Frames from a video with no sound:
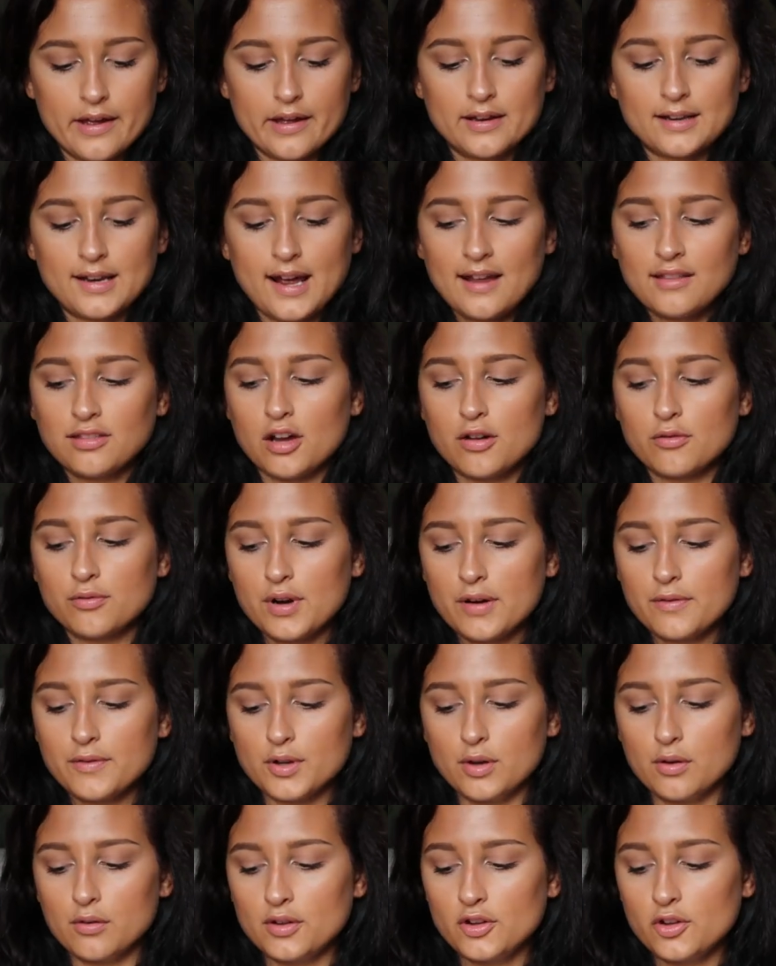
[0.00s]
And I love
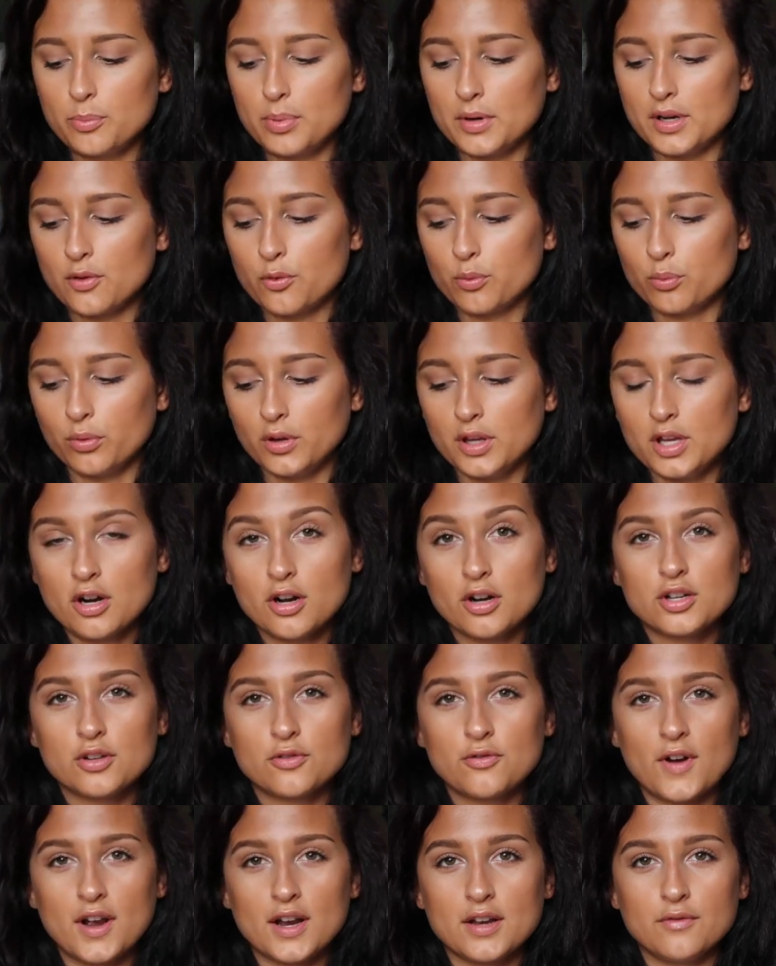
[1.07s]
raviolis, but it's really hard
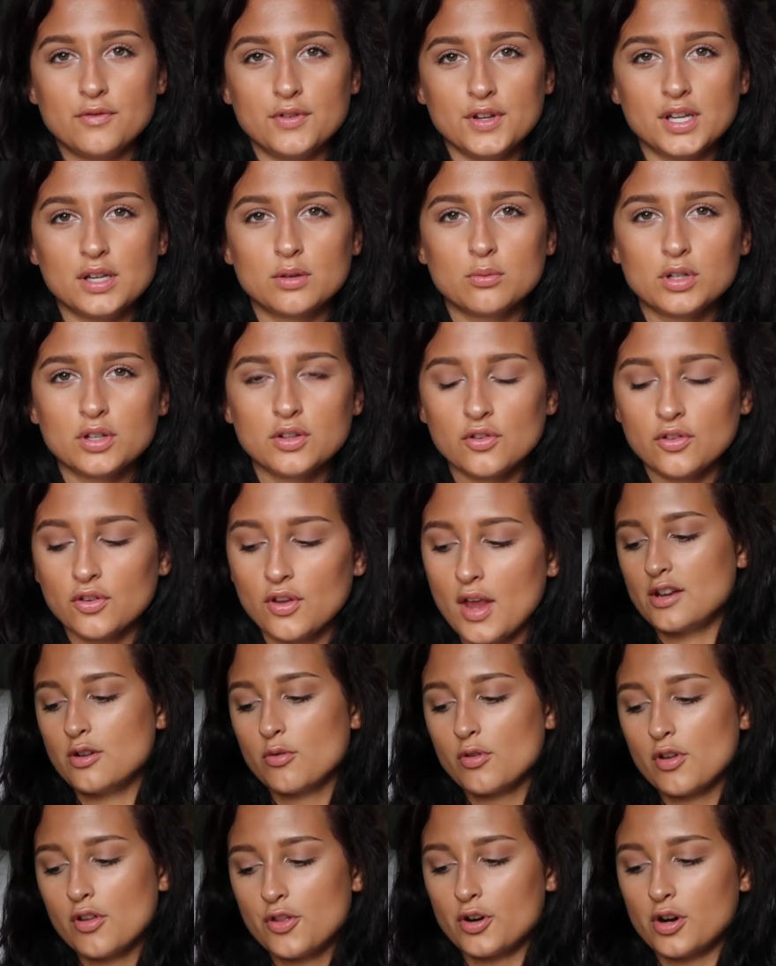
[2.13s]
to find vegan ones. I
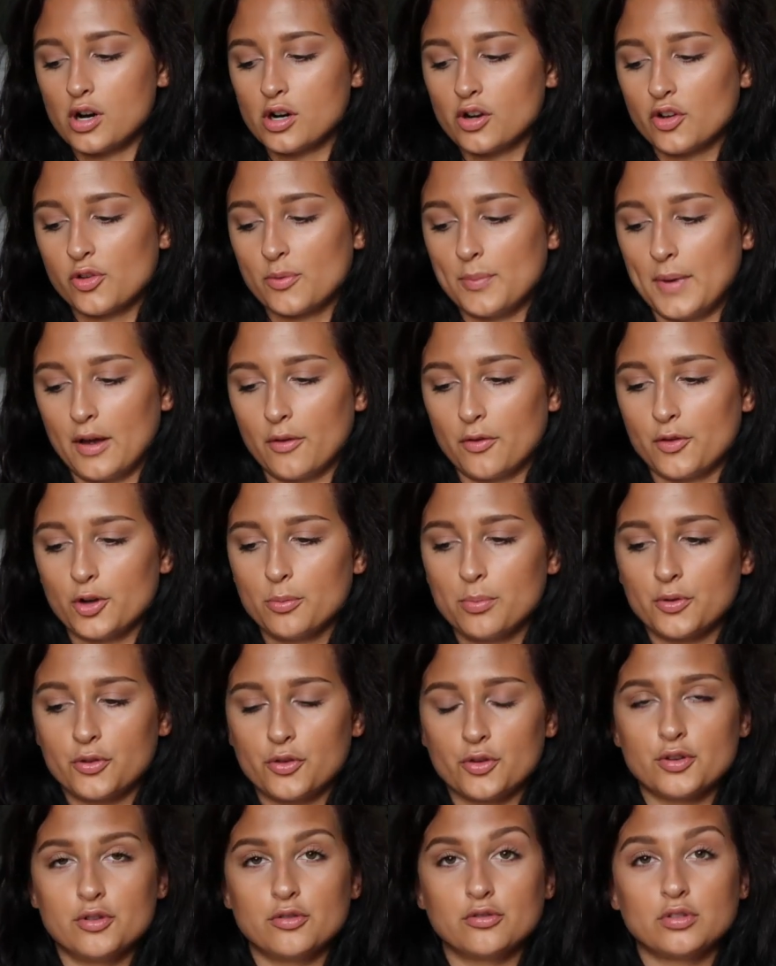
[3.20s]
know that there are some out there,
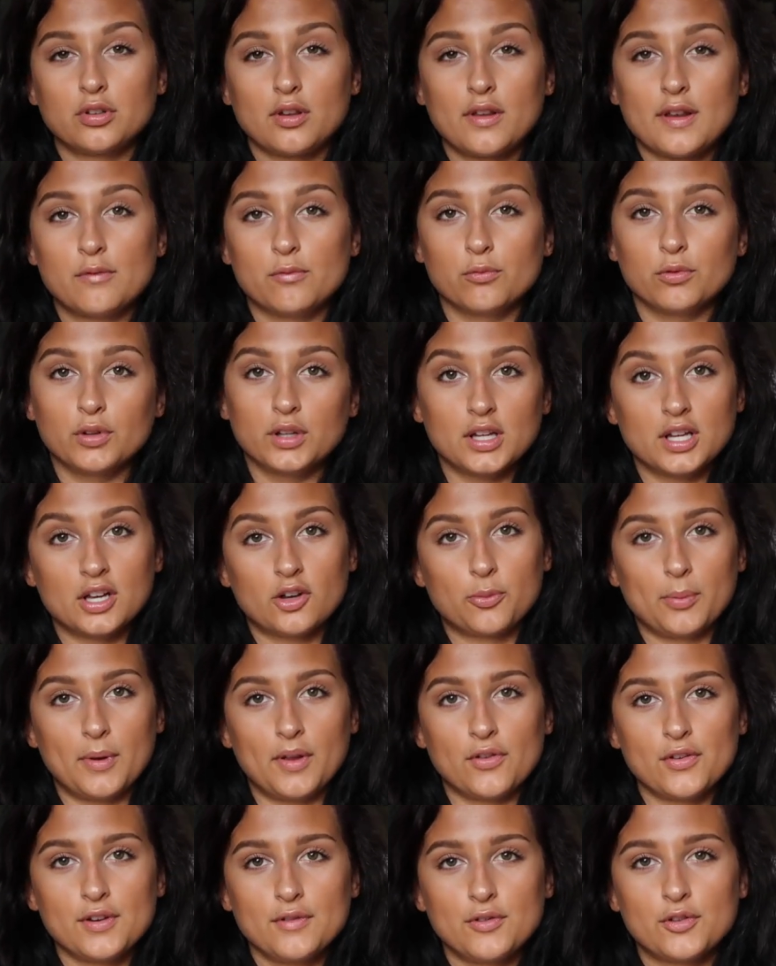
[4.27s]
but they're usually like really
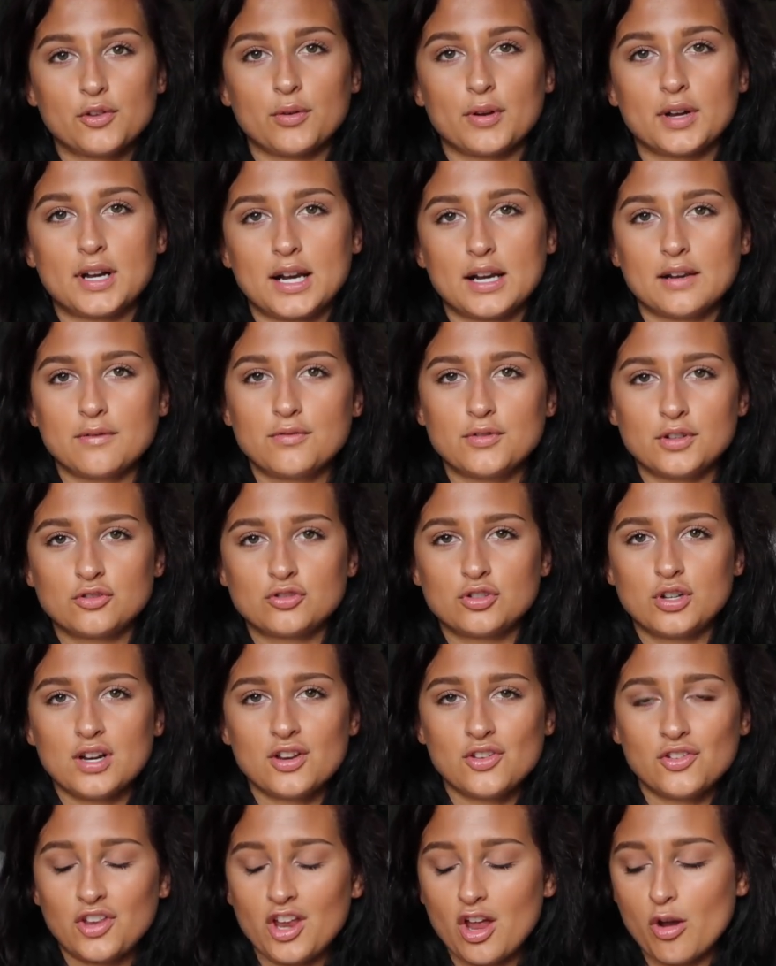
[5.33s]
expensive, so I kind of
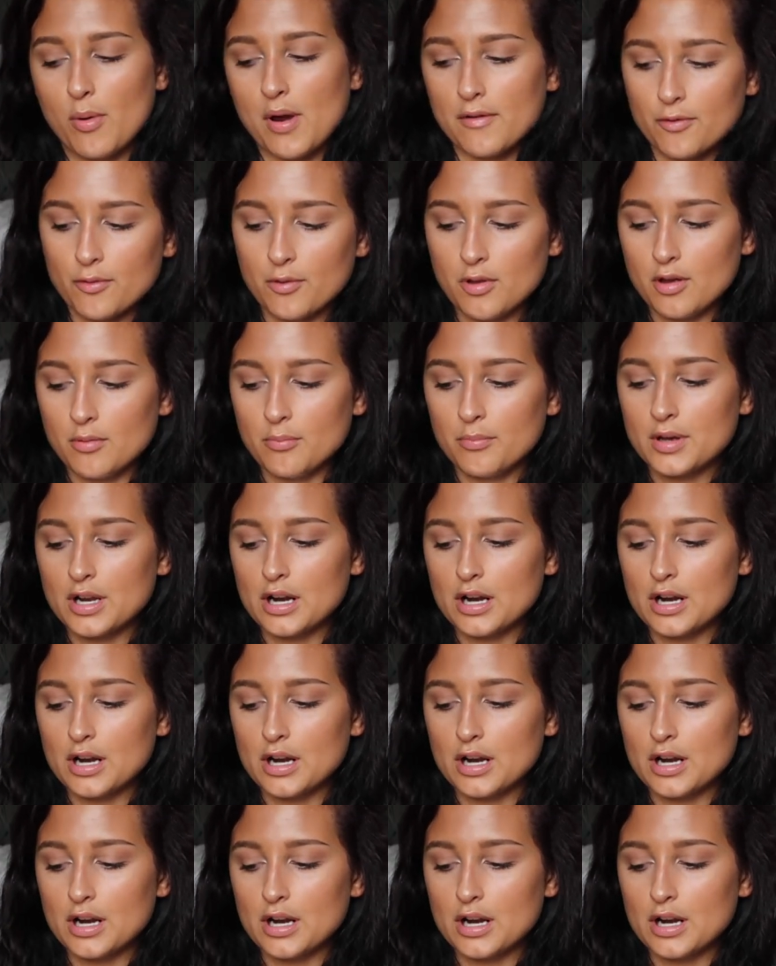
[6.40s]
try to stay away from them.